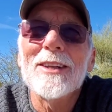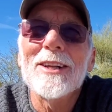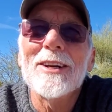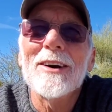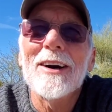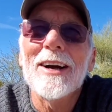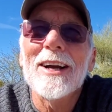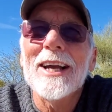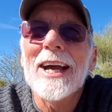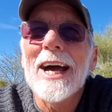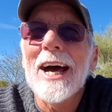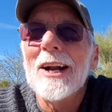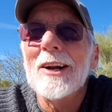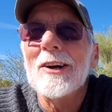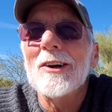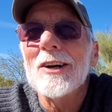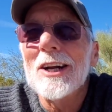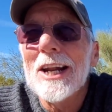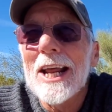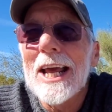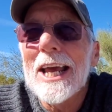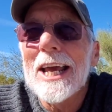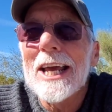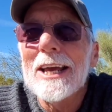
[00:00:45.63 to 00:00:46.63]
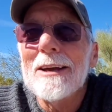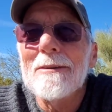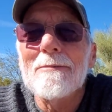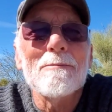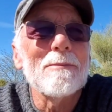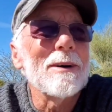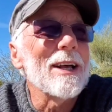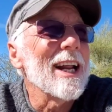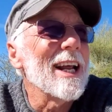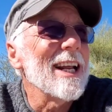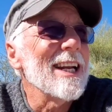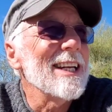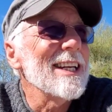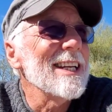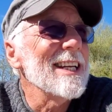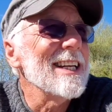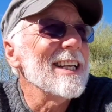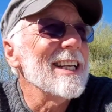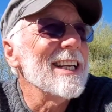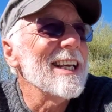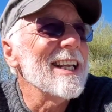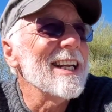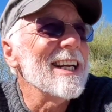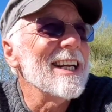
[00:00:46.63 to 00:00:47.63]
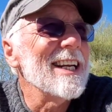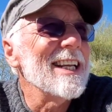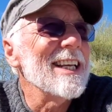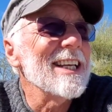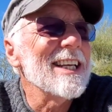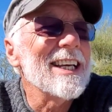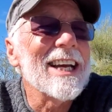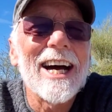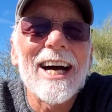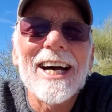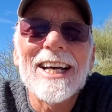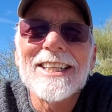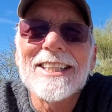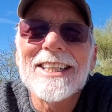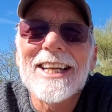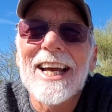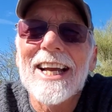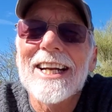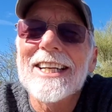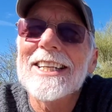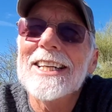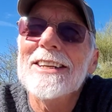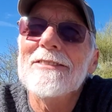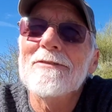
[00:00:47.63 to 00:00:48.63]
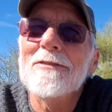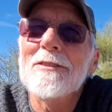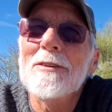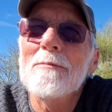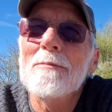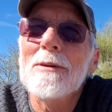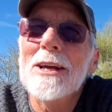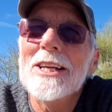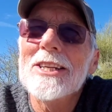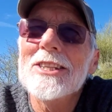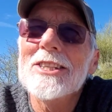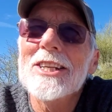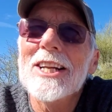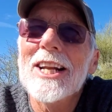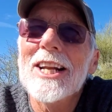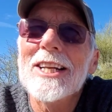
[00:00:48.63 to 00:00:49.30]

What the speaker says: I got her name, but I didn't get any contact information.